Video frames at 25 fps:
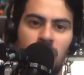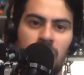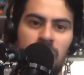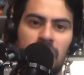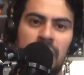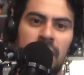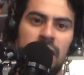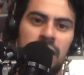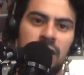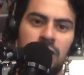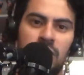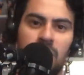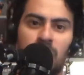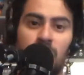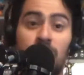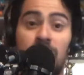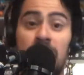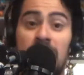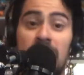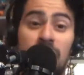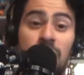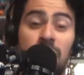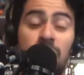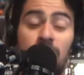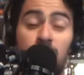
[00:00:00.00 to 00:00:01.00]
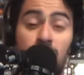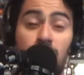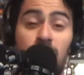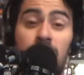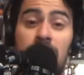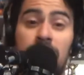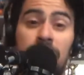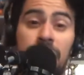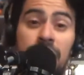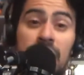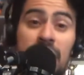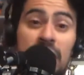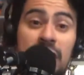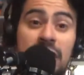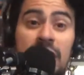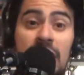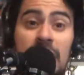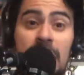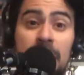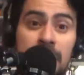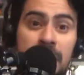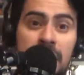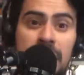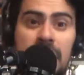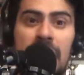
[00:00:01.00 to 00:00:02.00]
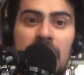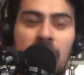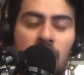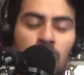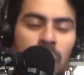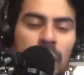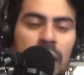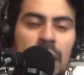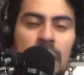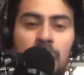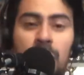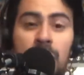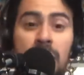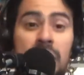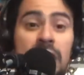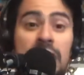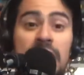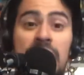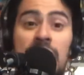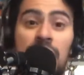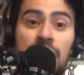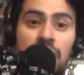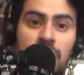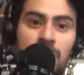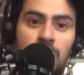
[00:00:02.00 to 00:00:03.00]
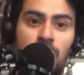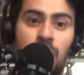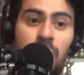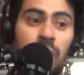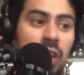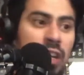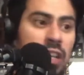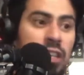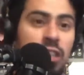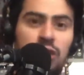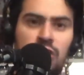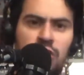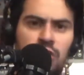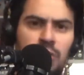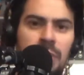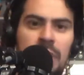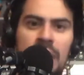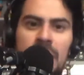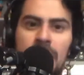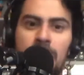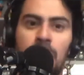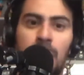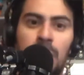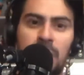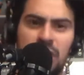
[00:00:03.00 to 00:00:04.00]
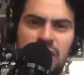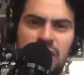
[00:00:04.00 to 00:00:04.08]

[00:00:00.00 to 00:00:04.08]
Like we're like rooting for like Jamie to get away, and we think she would. And there's so many moments